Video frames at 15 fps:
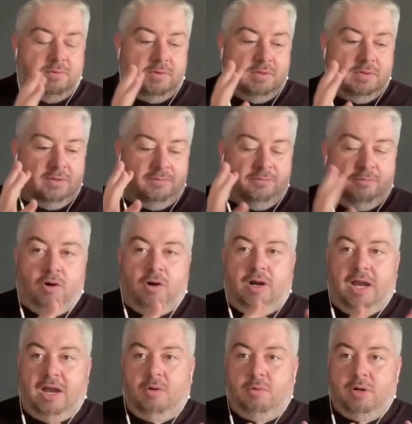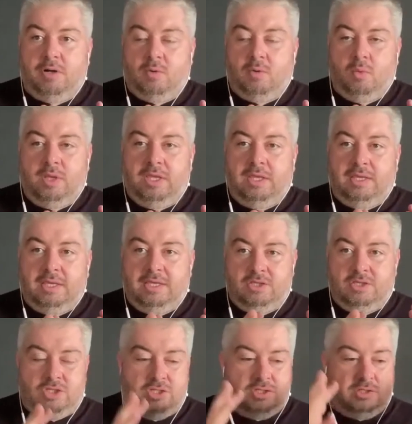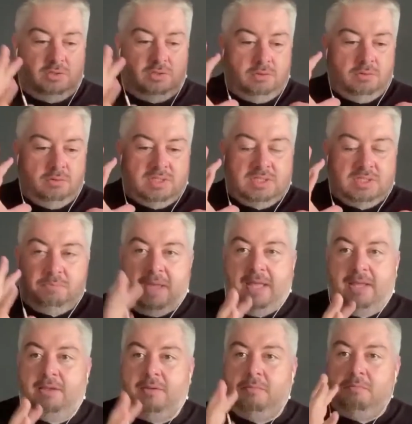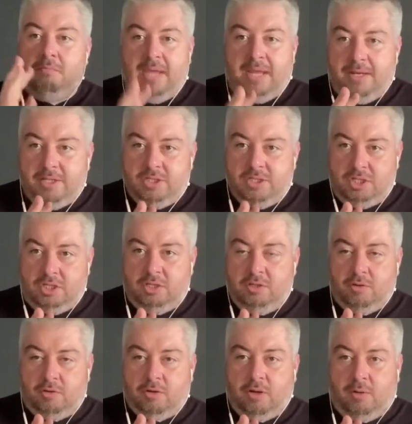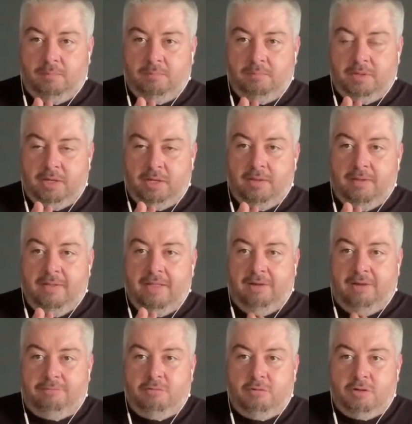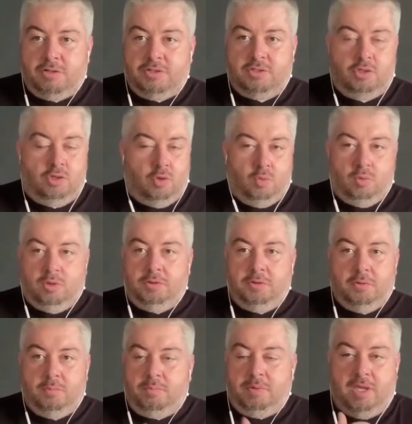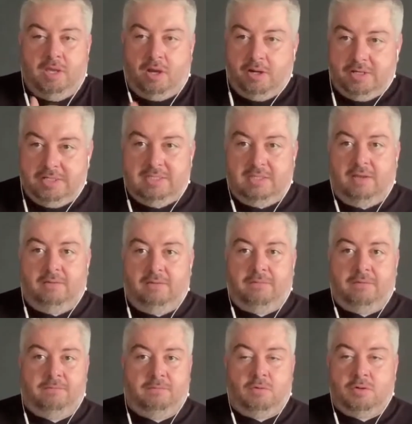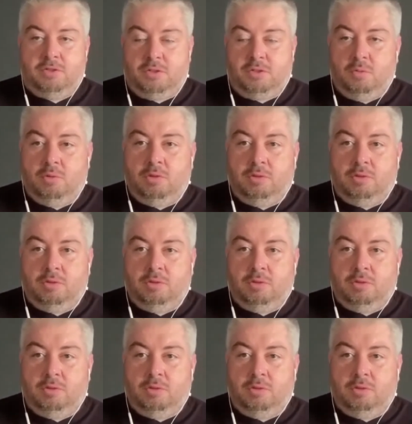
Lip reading: the 4-hour-a-week is just to spend managing your company. Of course, you will do PR stuff. Of course, you will